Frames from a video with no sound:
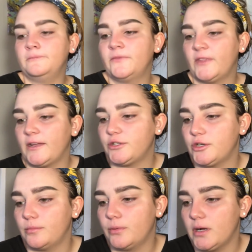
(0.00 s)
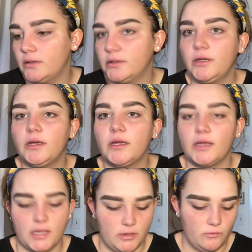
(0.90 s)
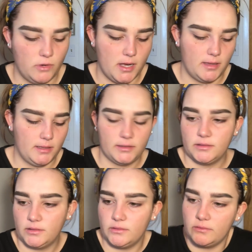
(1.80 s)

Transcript: That's your brow look. And what I like to do,